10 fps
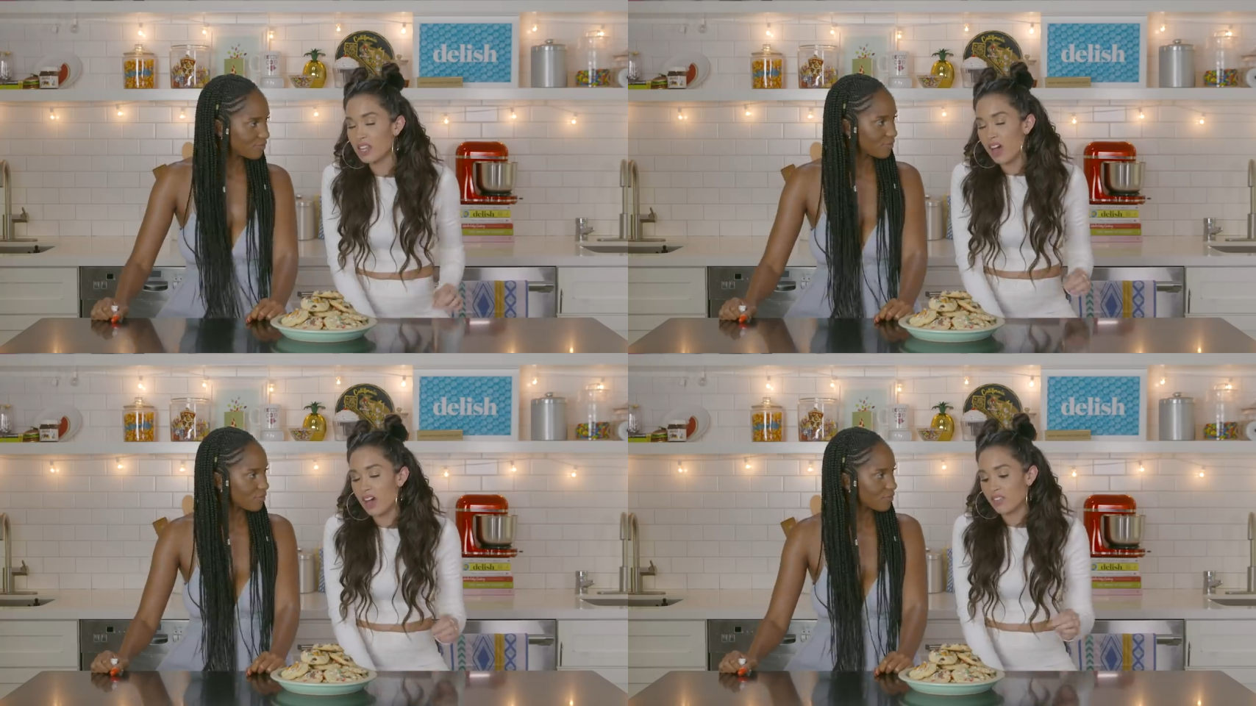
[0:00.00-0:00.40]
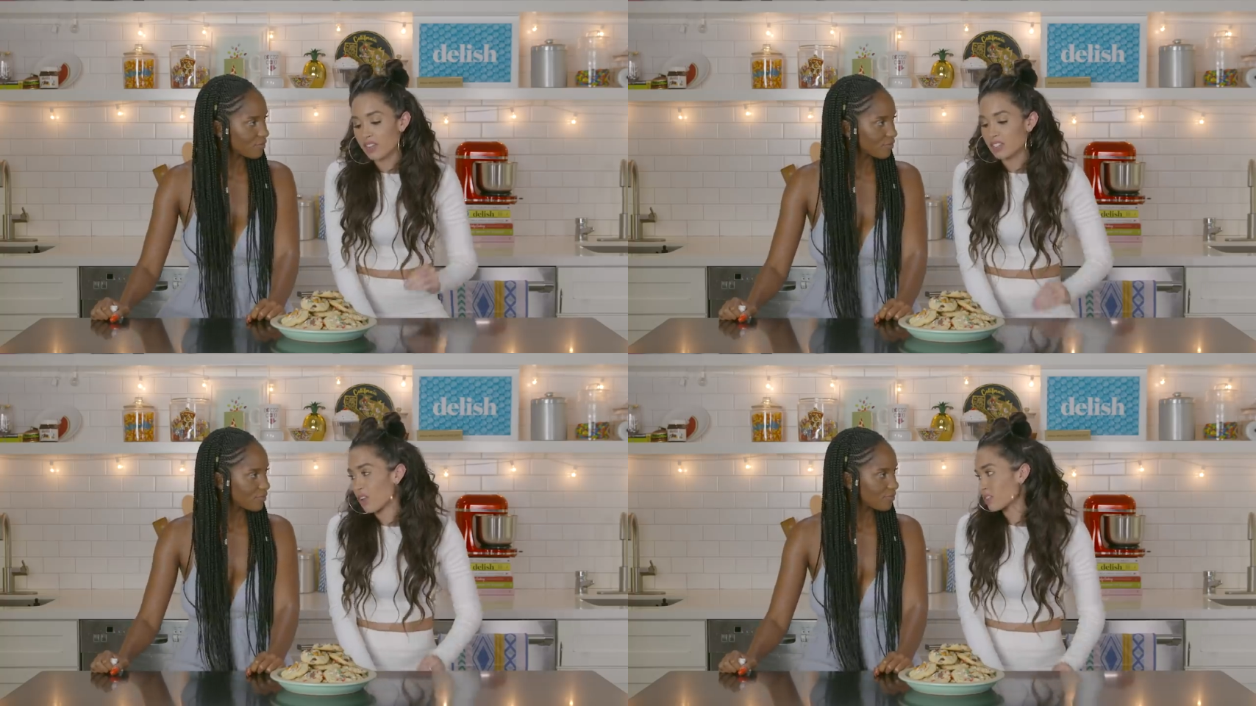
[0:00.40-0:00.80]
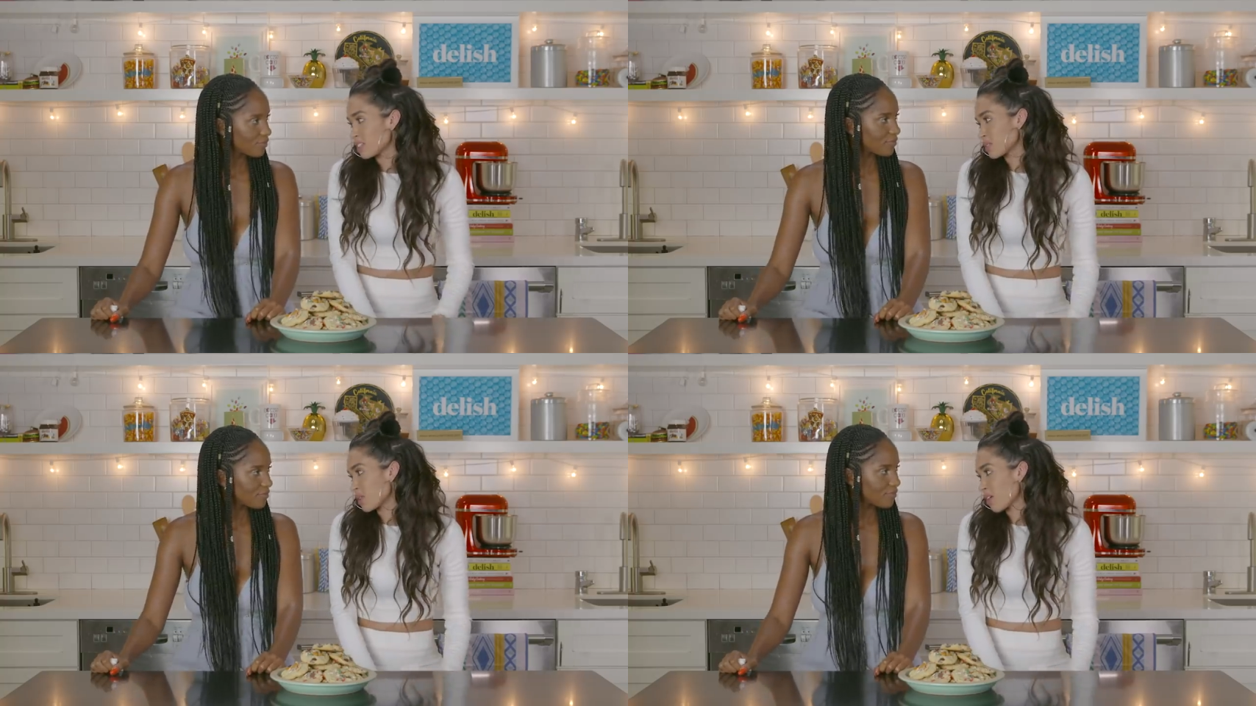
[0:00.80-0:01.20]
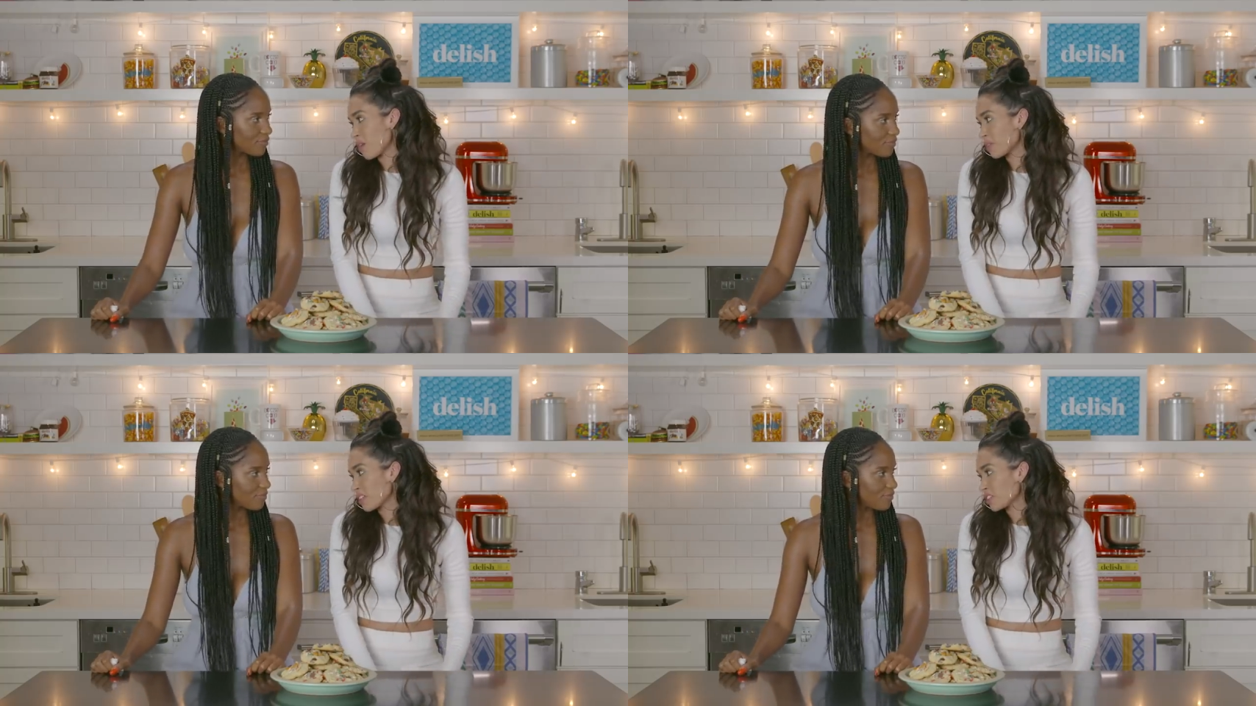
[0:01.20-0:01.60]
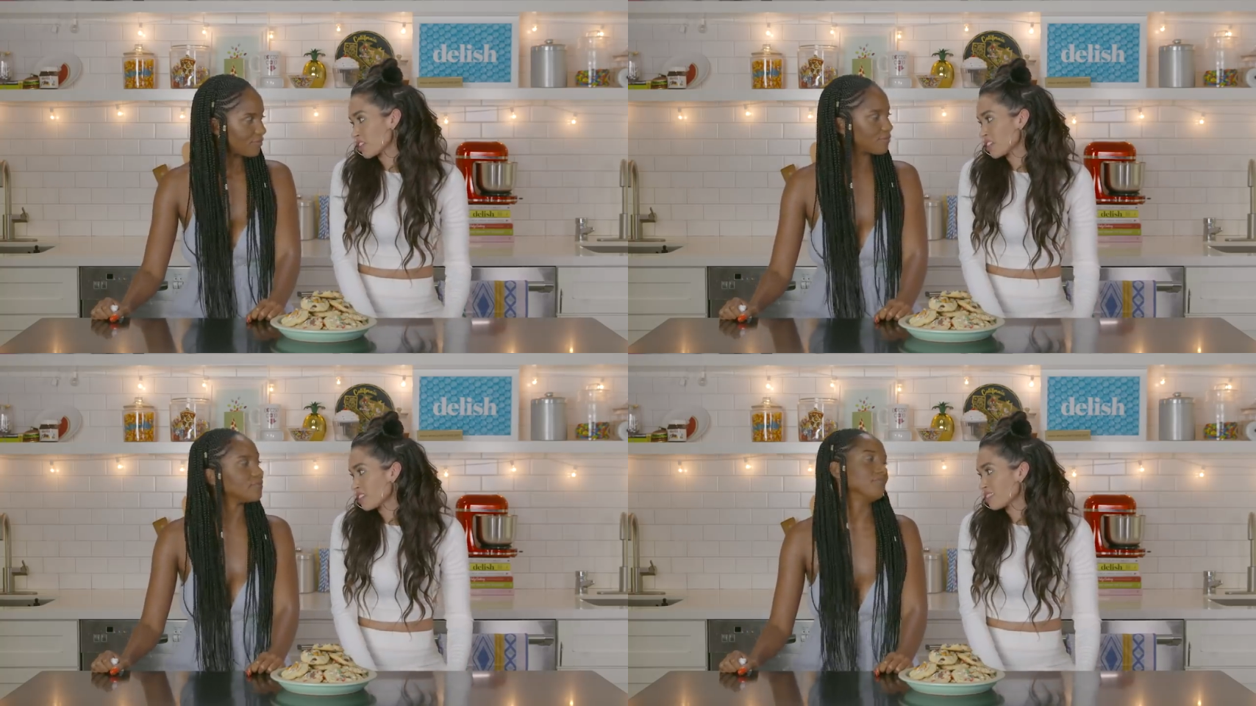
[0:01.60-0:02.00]
Speaker 1: love a salty sweet
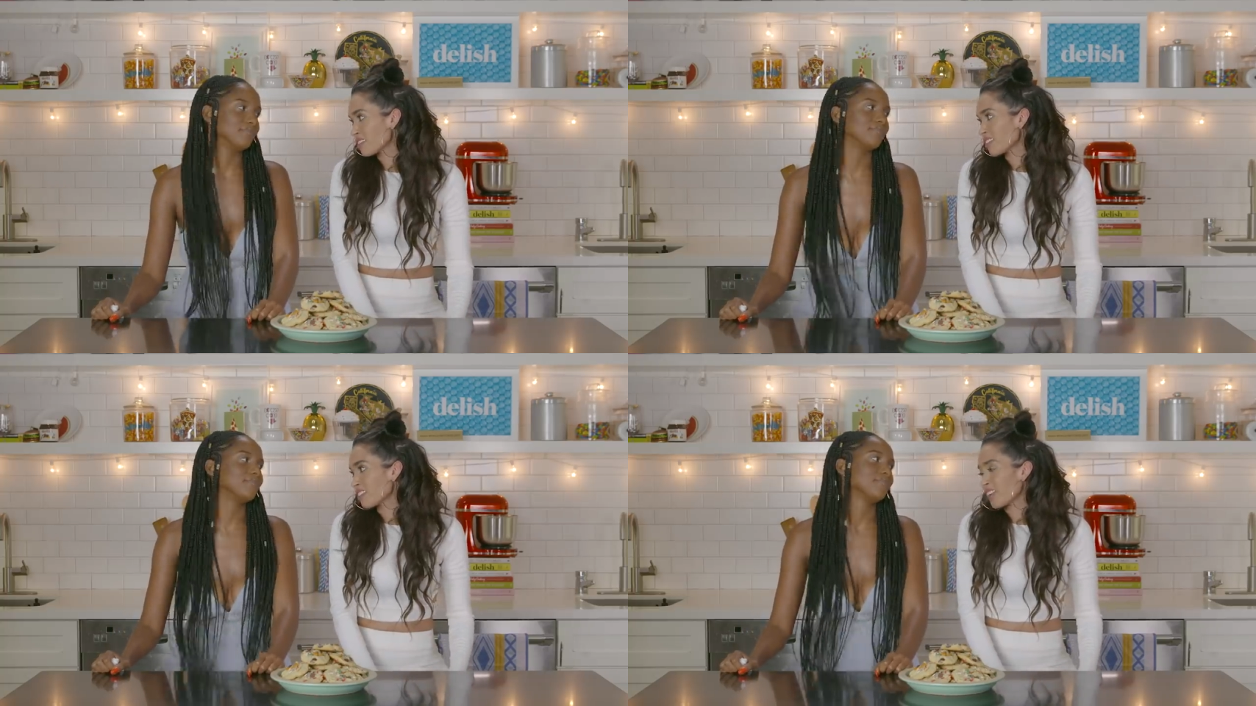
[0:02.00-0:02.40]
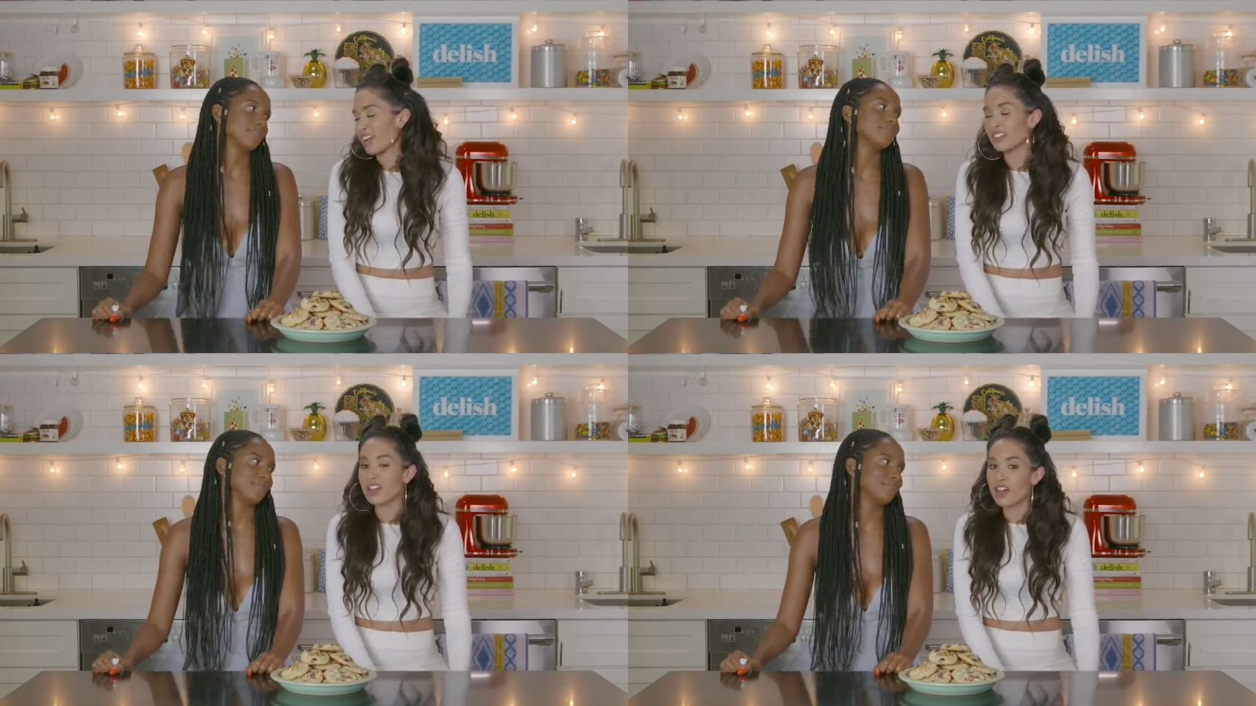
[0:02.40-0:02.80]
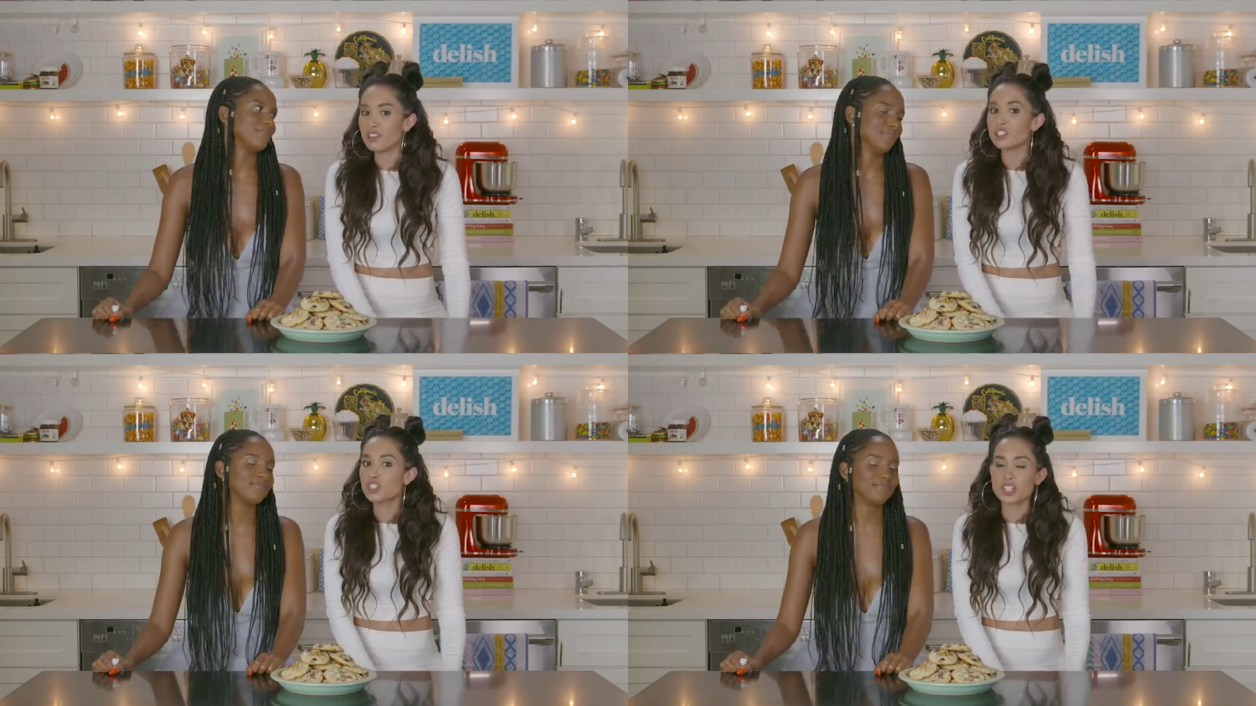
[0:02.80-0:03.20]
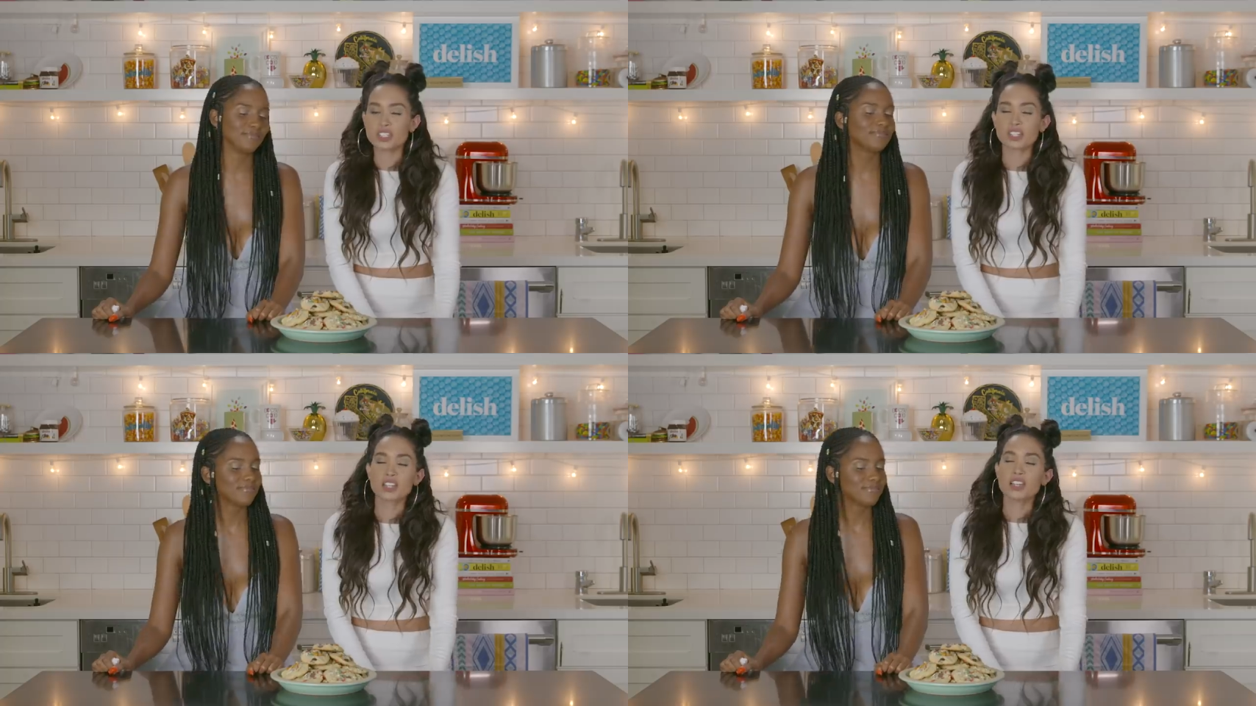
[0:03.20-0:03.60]
combination. Mm-hmm. Like I love mm-hmm. just